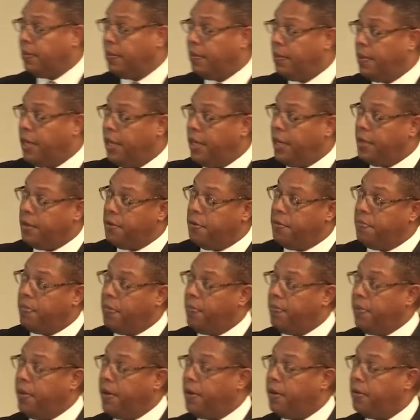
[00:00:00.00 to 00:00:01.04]
then you
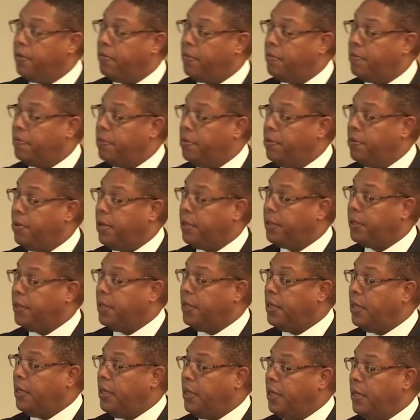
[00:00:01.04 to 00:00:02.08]
prepare a report
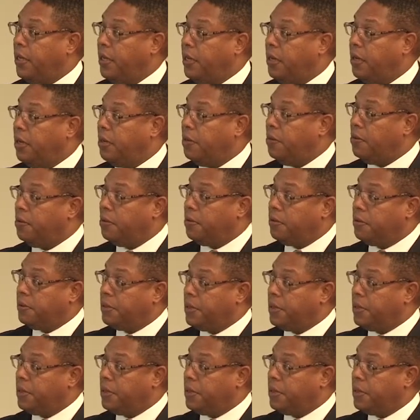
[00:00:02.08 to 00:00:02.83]
or